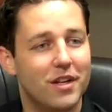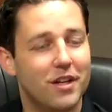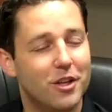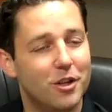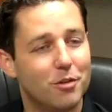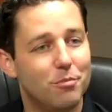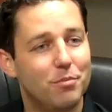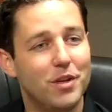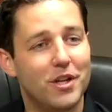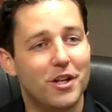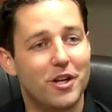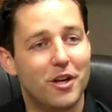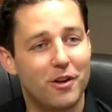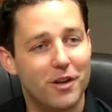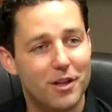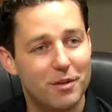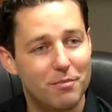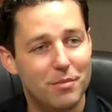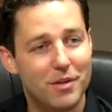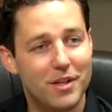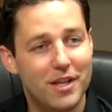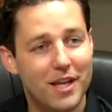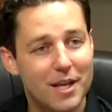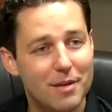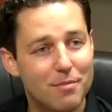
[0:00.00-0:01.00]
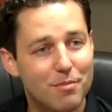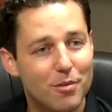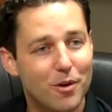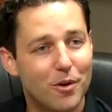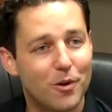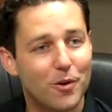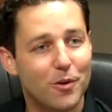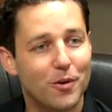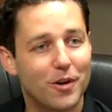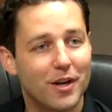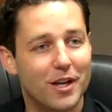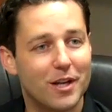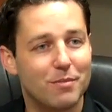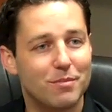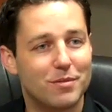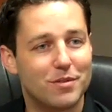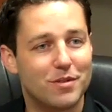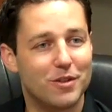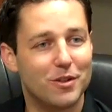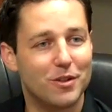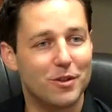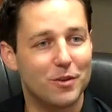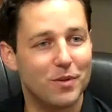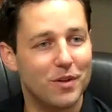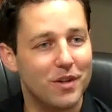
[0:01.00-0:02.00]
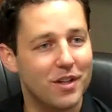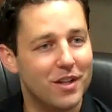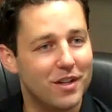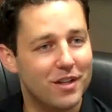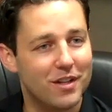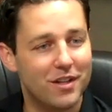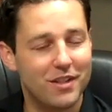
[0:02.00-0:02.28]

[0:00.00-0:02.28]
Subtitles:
He'll be in our MBA program, so